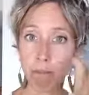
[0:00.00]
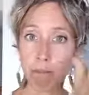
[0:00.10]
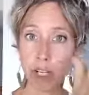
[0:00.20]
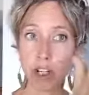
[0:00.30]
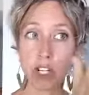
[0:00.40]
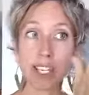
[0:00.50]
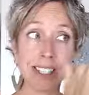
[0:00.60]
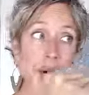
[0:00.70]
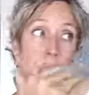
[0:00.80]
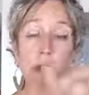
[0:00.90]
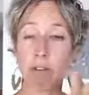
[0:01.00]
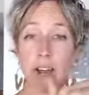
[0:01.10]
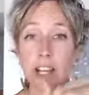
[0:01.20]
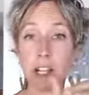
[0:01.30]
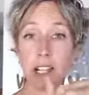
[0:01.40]
and she does one
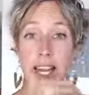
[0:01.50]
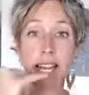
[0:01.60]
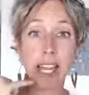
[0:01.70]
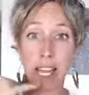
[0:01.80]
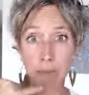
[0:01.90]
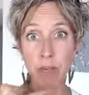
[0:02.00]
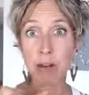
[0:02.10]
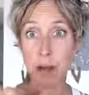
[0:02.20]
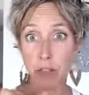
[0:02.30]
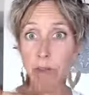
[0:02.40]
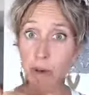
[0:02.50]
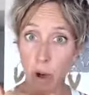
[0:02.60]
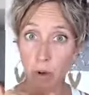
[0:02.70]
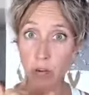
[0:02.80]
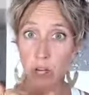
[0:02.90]
final client at 9 p.m. on the
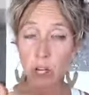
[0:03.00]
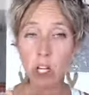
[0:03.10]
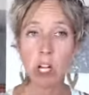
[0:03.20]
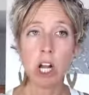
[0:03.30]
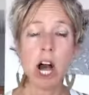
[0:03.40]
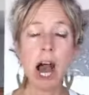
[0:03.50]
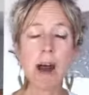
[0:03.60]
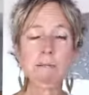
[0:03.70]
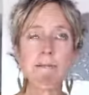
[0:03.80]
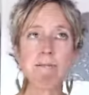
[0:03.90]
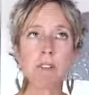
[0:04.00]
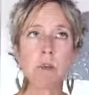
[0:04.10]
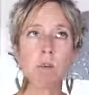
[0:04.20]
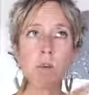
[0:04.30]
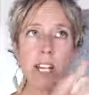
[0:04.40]
phone.
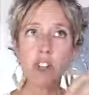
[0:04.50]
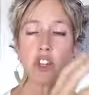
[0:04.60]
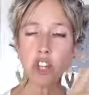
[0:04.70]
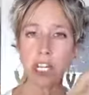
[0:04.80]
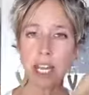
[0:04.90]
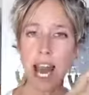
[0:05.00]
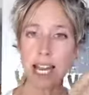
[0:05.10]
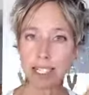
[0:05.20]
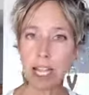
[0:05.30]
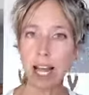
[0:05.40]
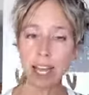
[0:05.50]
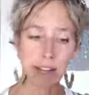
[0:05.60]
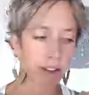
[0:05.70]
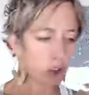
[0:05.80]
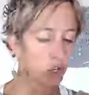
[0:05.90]
When she has
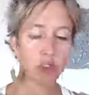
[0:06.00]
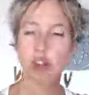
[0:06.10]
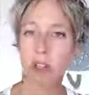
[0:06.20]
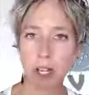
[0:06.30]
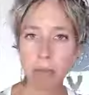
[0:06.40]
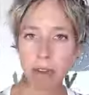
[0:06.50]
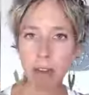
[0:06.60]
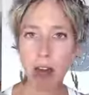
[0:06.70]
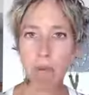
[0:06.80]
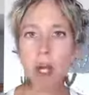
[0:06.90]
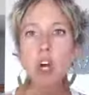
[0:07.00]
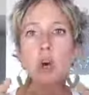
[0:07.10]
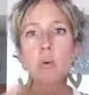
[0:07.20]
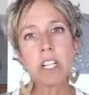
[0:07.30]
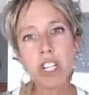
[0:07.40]
clients, she shows up for them.
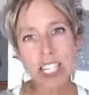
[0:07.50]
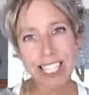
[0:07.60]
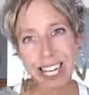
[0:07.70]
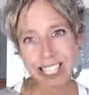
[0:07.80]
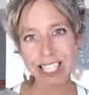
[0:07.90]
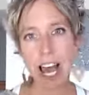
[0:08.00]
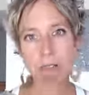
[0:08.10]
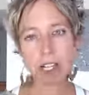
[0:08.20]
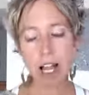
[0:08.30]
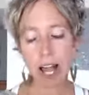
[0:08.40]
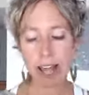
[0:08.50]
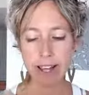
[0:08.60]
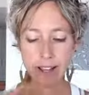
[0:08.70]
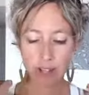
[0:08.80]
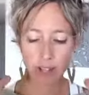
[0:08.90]
When she doesn't have
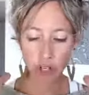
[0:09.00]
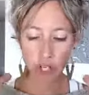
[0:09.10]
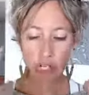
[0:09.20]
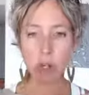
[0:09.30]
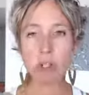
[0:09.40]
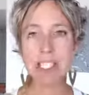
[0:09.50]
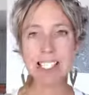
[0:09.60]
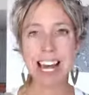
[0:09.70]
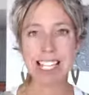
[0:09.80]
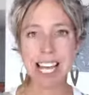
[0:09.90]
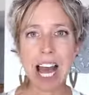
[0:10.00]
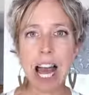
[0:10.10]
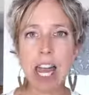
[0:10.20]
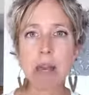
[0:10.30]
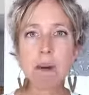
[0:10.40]
clients, she uses that
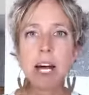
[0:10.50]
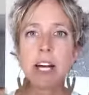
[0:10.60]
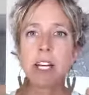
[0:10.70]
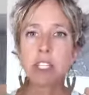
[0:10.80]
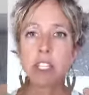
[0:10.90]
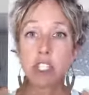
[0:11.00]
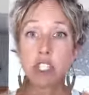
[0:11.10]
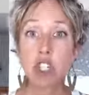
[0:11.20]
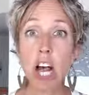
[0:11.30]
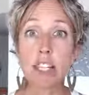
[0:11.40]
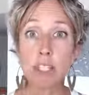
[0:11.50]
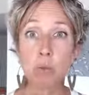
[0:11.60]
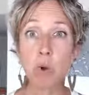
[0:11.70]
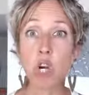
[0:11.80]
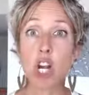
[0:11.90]
time to just
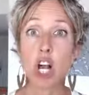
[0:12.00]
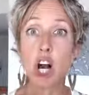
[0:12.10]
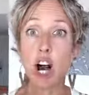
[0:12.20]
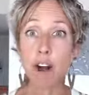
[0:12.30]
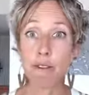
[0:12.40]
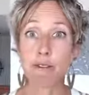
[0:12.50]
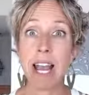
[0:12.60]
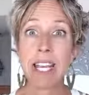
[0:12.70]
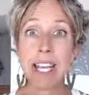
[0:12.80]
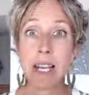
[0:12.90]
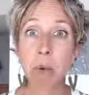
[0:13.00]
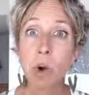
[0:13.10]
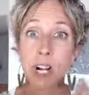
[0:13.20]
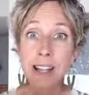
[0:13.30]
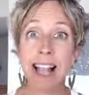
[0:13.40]
work on finding
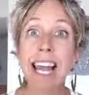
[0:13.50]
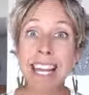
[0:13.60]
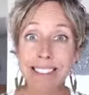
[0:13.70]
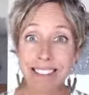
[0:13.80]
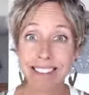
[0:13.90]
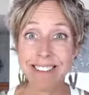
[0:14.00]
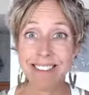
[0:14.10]
more clients.